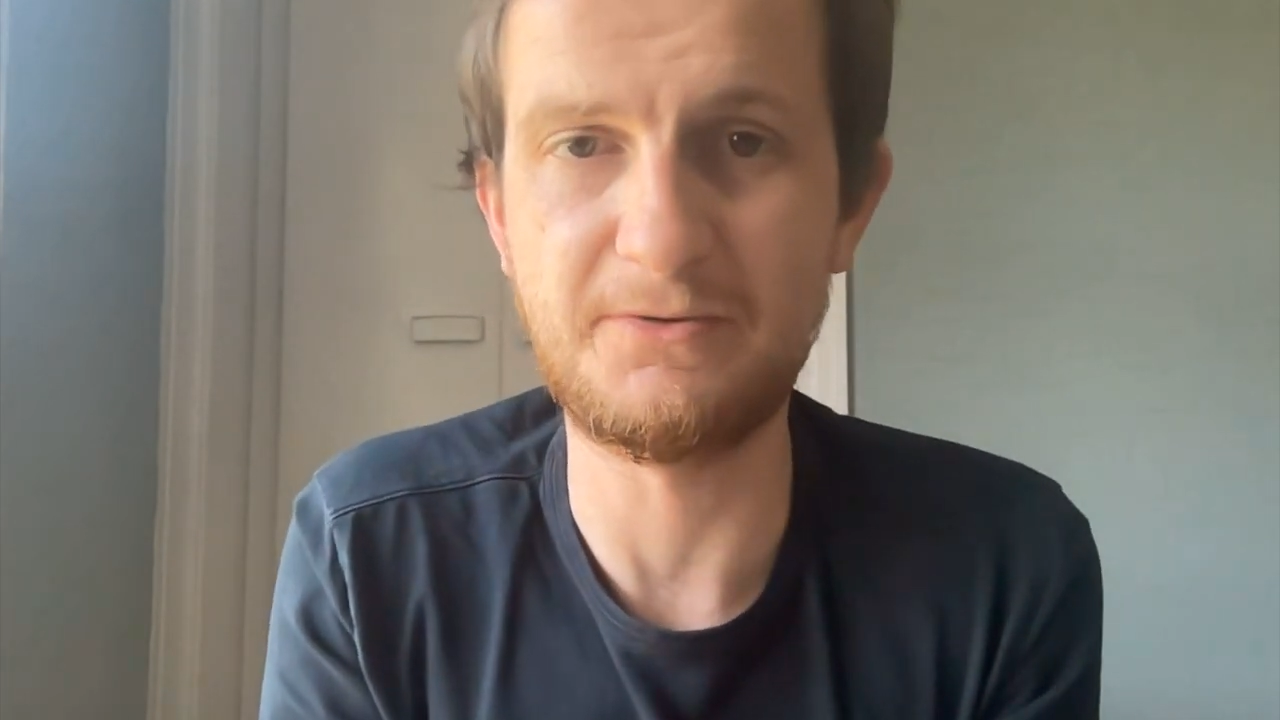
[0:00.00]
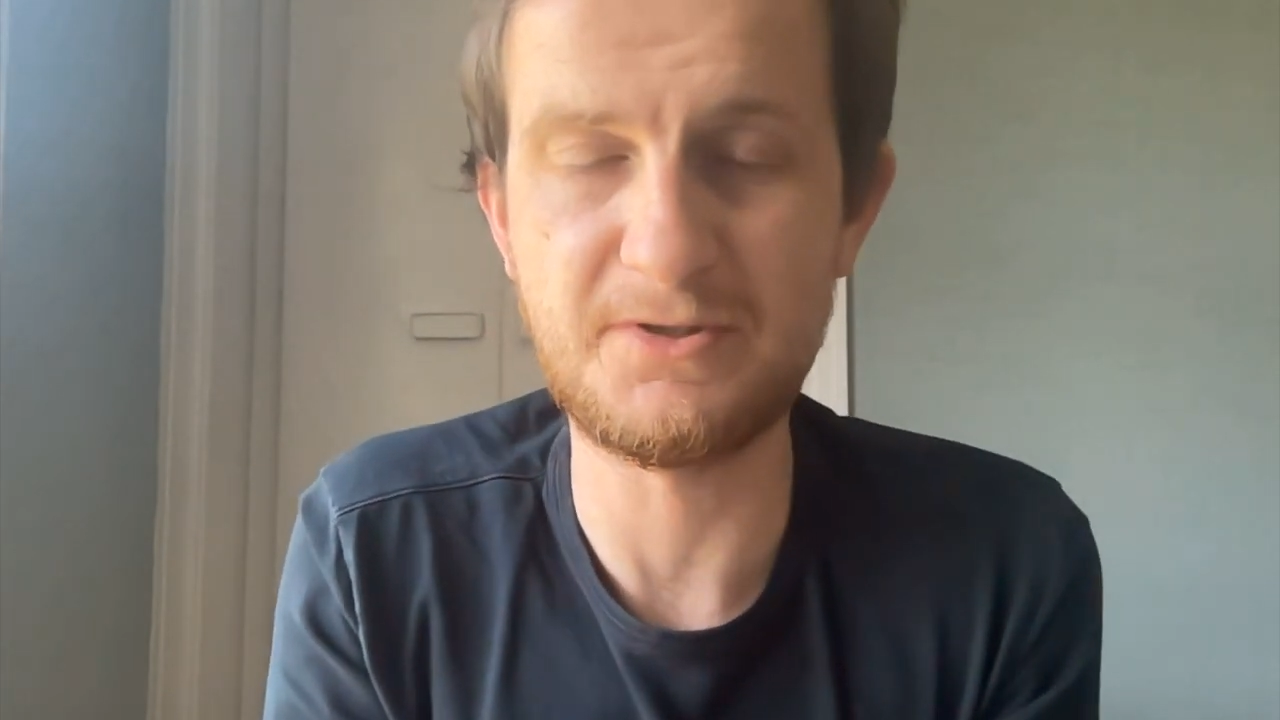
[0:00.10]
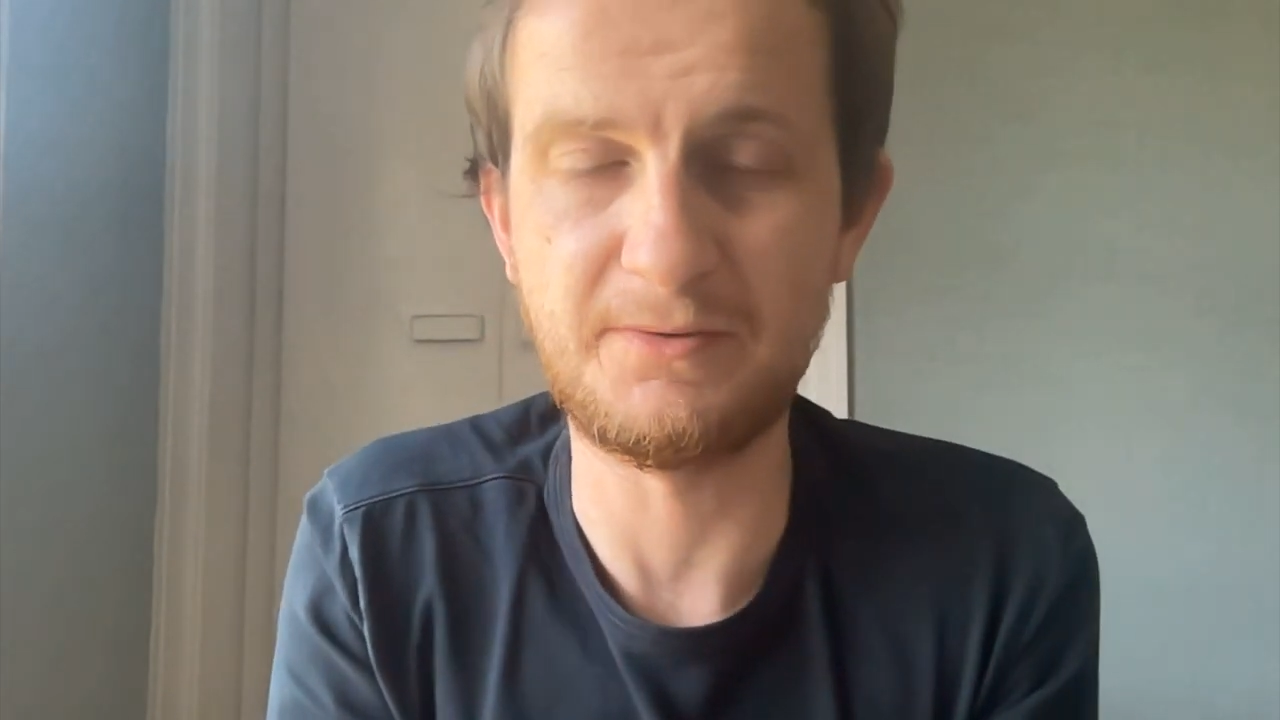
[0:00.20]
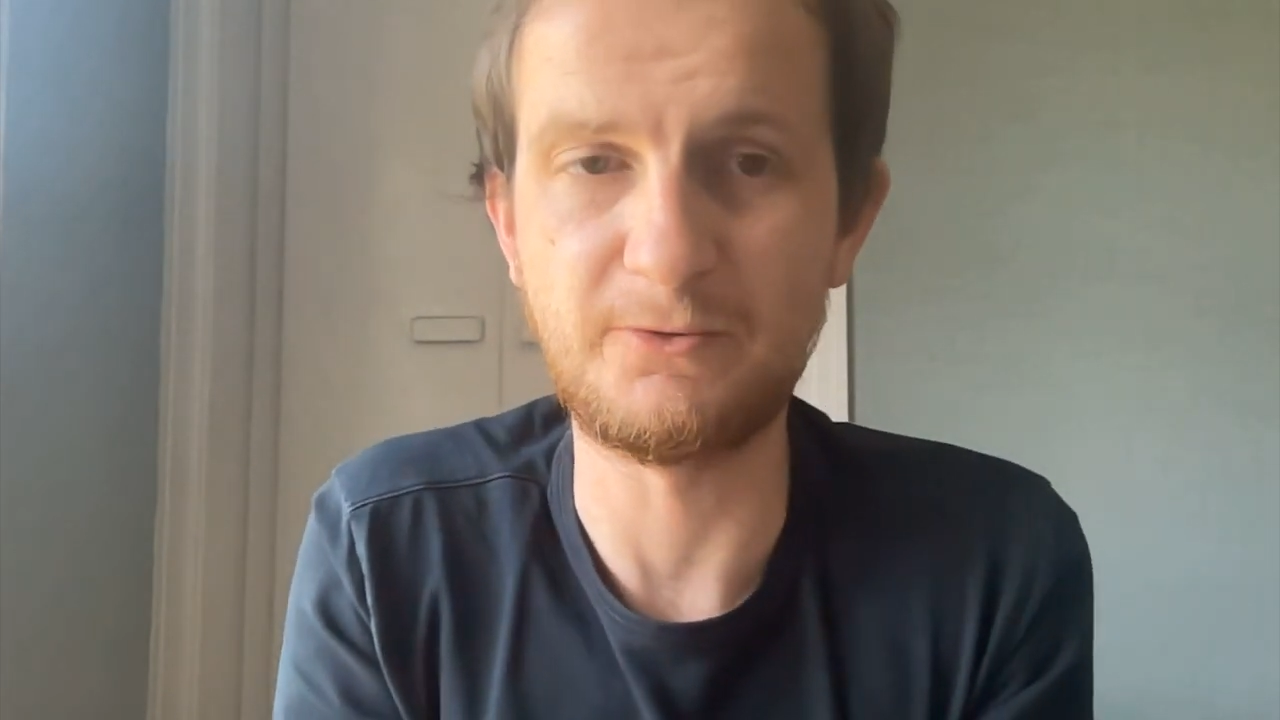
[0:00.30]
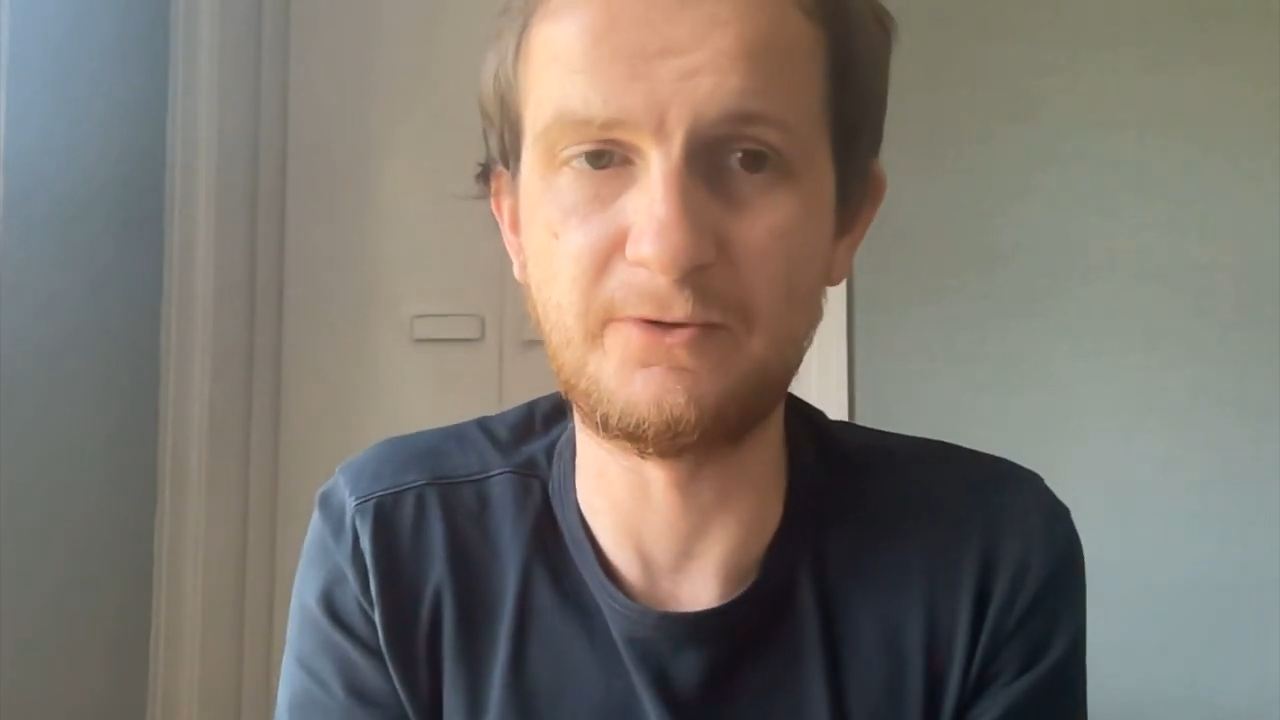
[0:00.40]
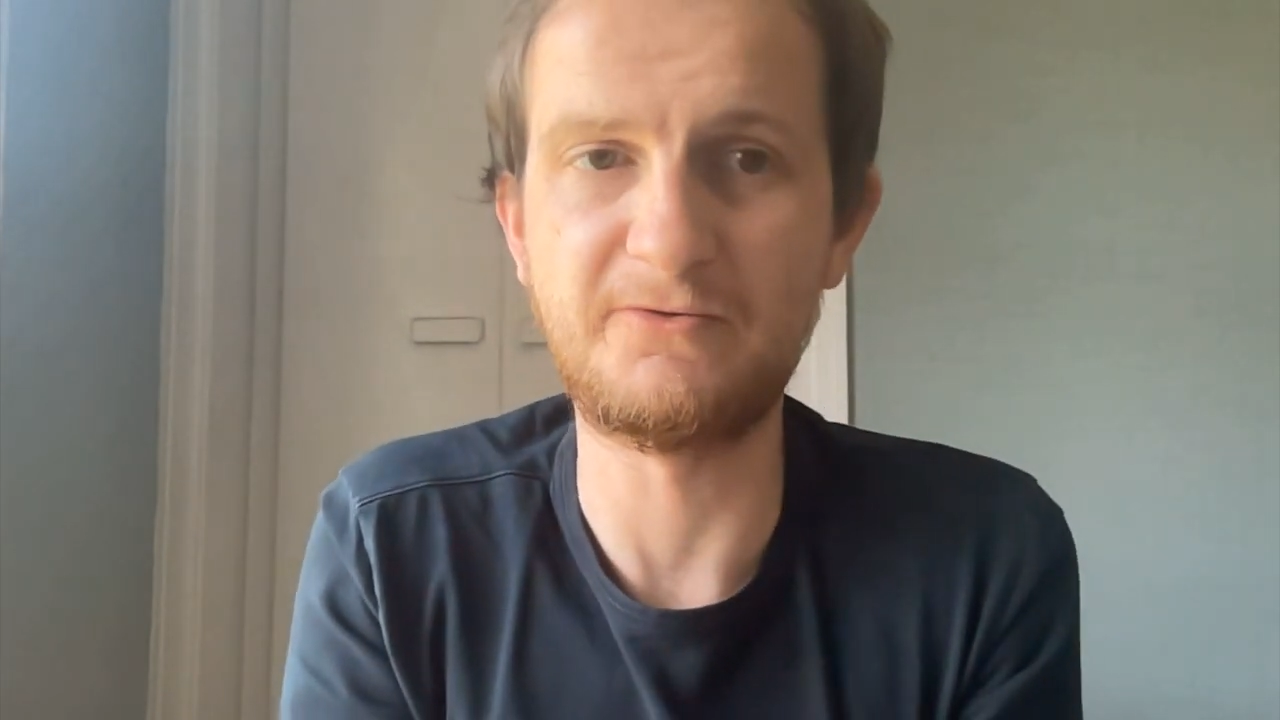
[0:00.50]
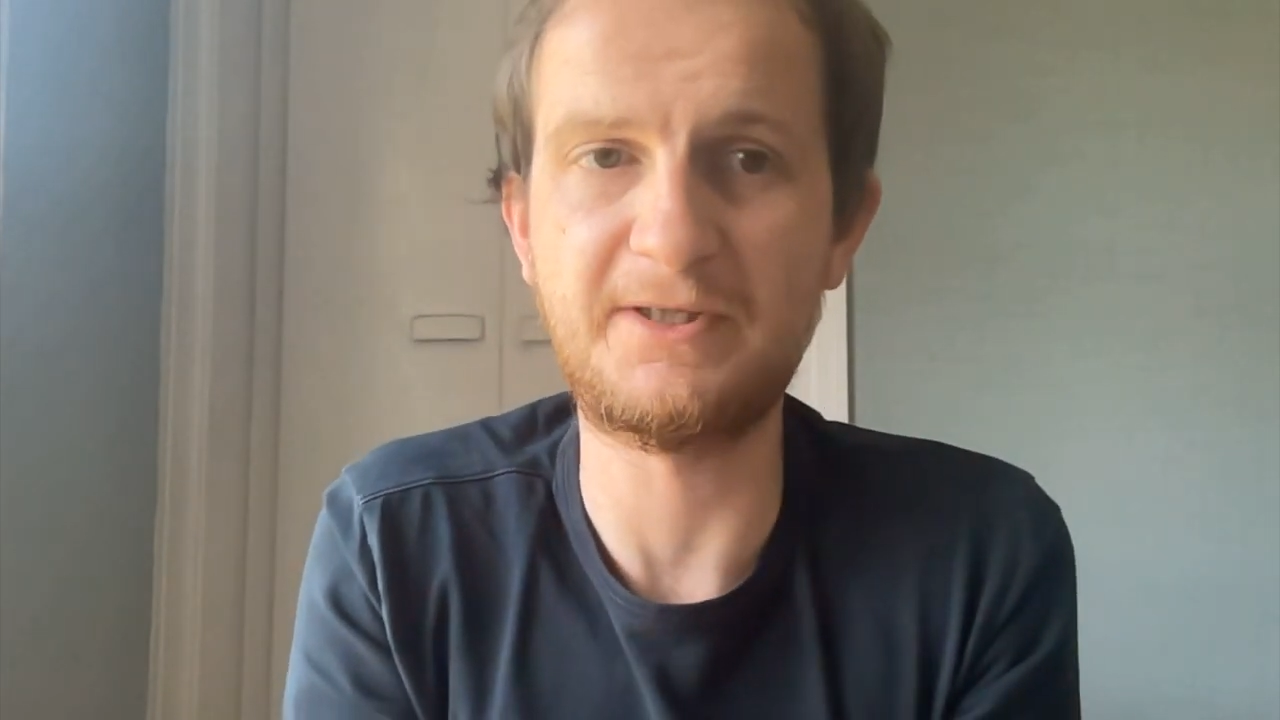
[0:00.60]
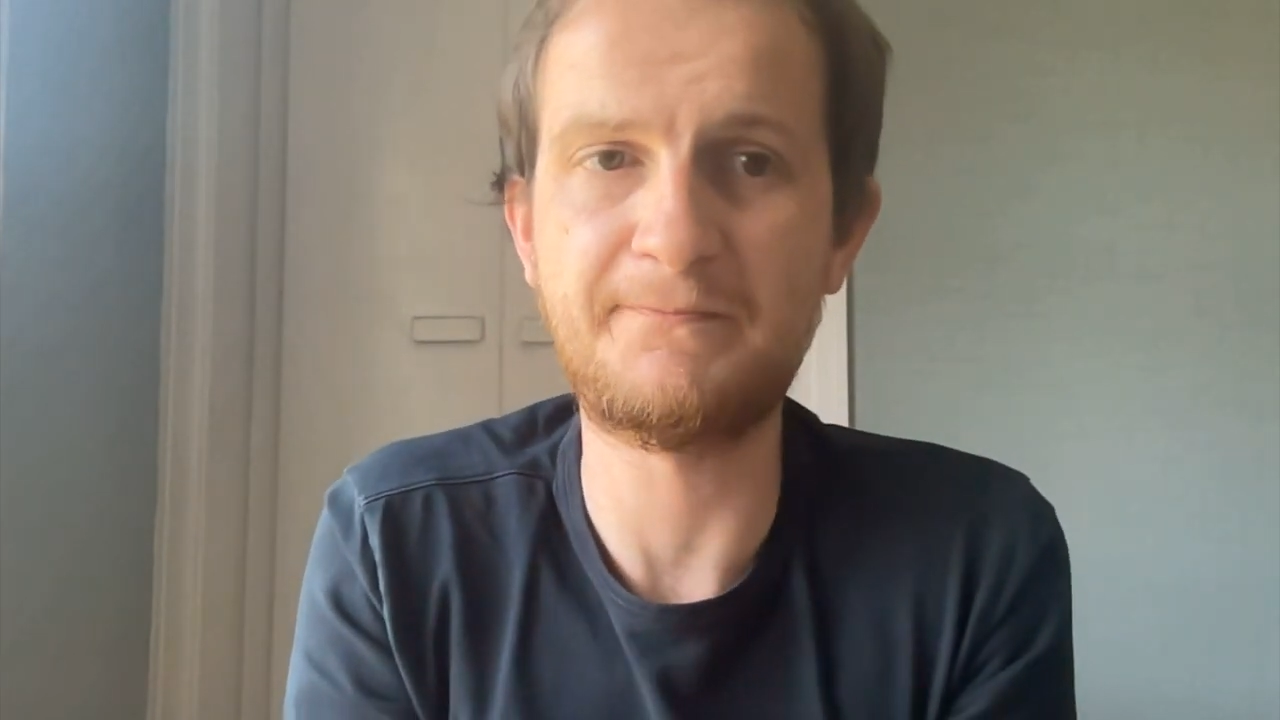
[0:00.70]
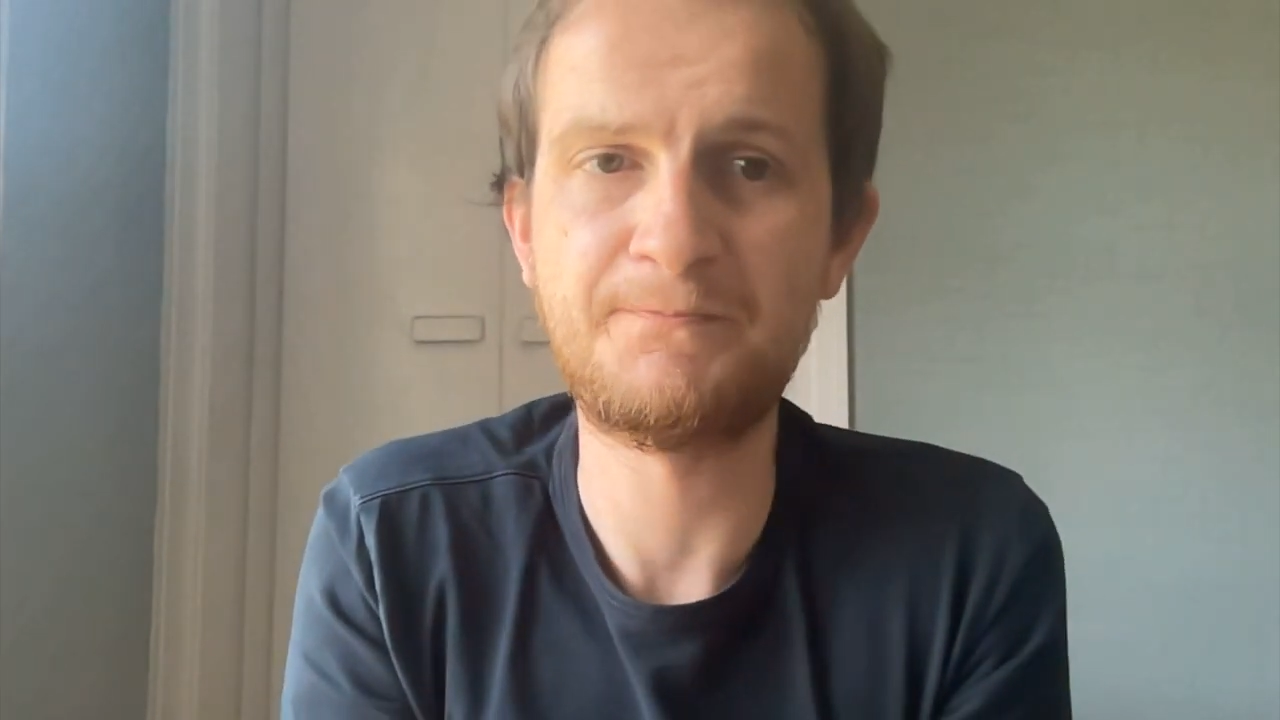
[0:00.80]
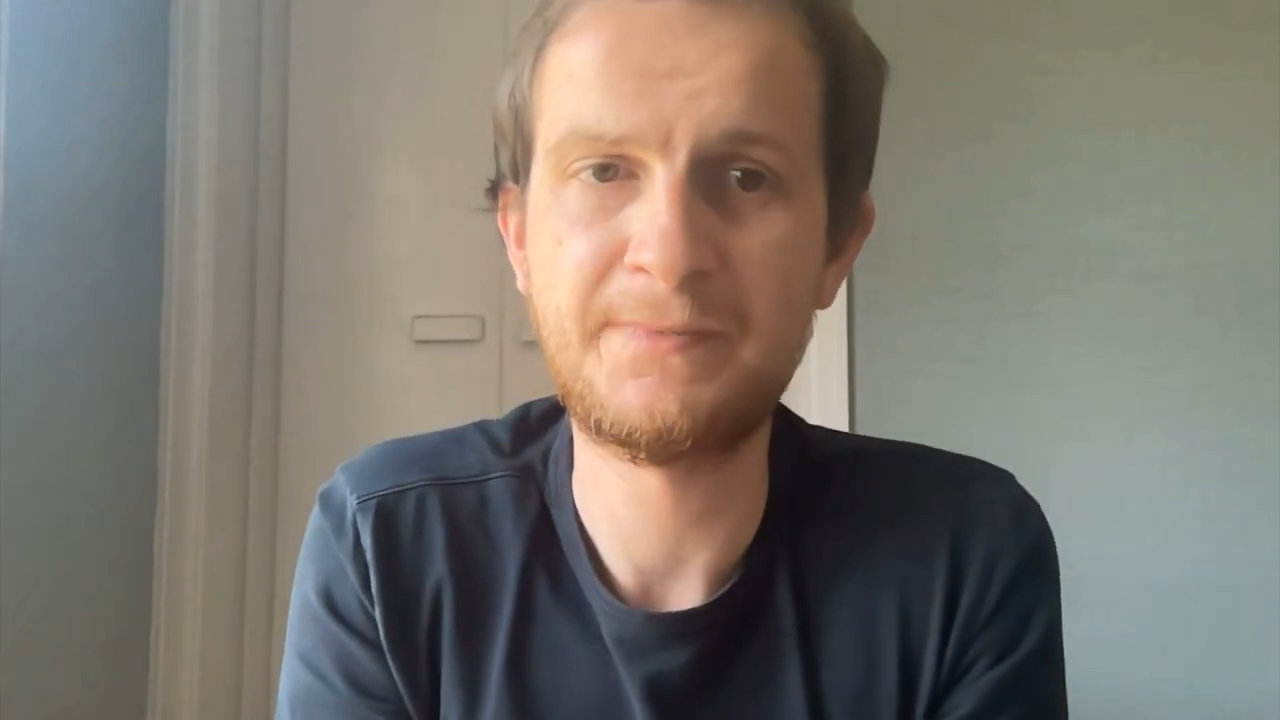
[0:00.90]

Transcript: to improve it.